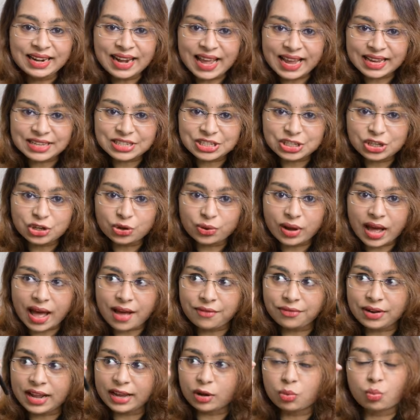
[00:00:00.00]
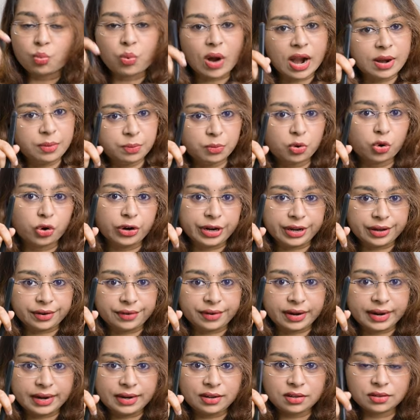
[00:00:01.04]
Next, you have like one more year,
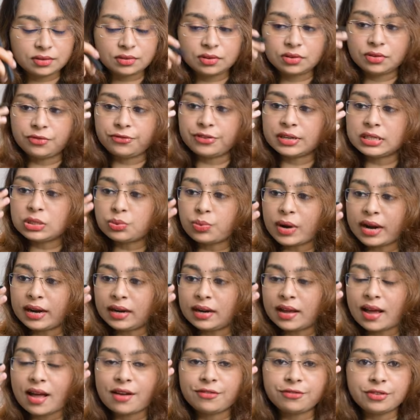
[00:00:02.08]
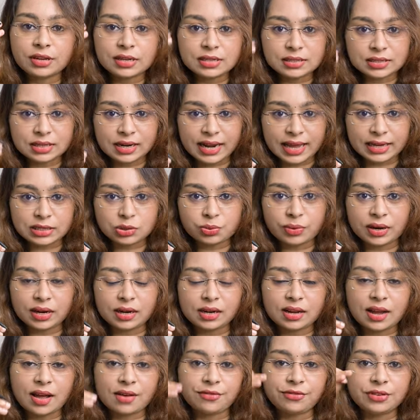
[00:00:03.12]
right? The first 1.5 years, the next
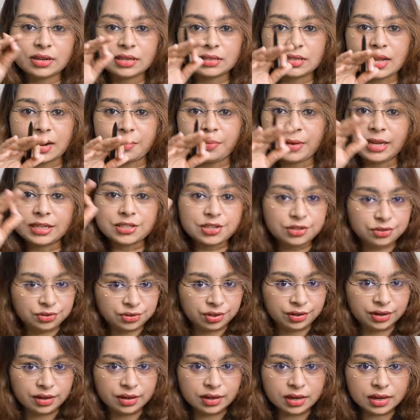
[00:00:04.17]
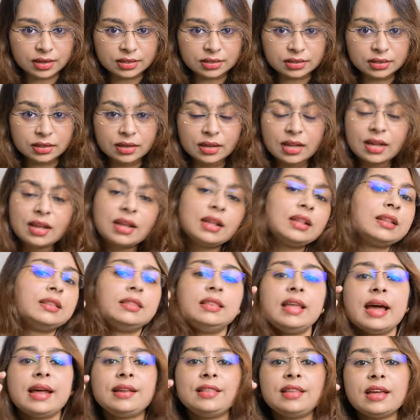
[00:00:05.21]
1.5 years, that makes it 3 years.
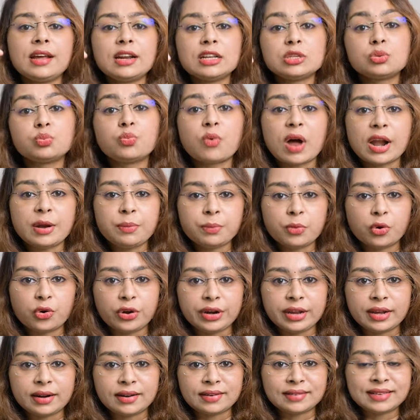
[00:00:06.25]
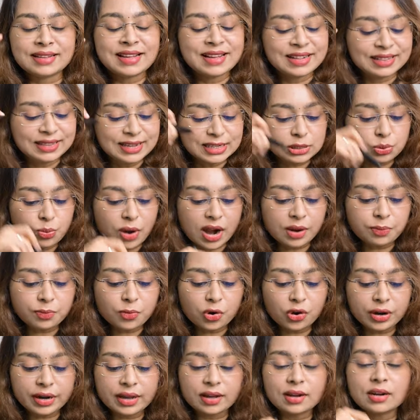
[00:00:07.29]
Then there is one more year. This one
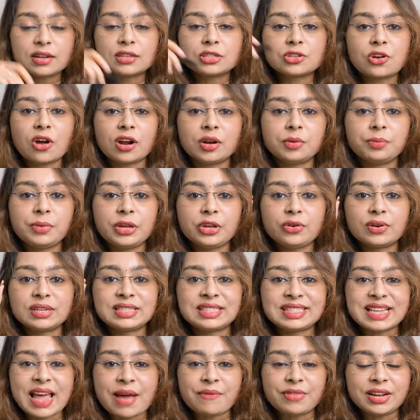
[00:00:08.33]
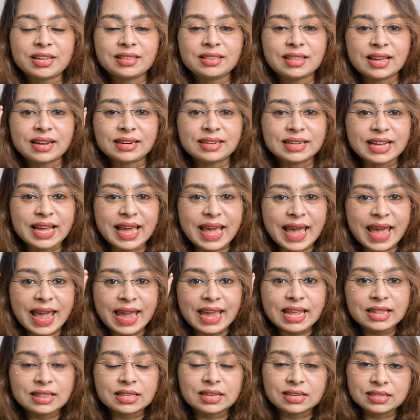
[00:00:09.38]
more year is going to be your 7th and
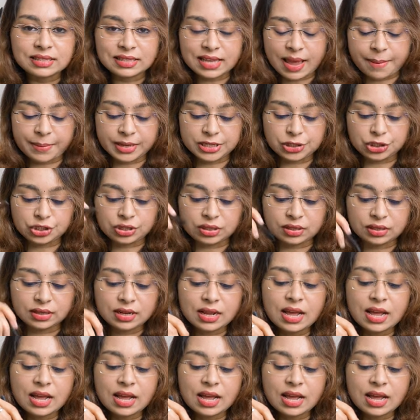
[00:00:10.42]
8th semester.